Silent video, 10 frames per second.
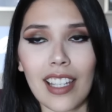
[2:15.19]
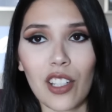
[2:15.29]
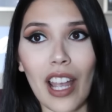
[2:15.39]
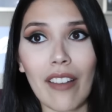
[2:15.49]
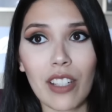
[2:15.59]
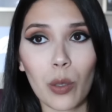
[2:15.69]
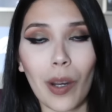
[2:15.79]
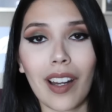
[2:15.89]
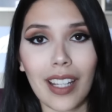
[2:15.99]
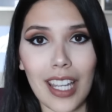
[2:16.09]
and you have to
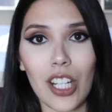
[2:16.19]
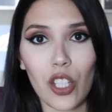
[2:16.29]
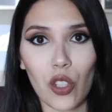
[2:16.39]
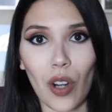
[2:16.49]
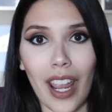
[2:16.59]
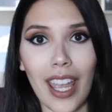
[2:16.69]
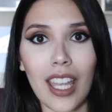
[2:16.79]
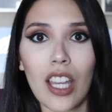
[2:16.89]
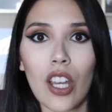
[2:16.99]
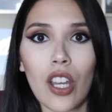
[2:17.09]
wear each tray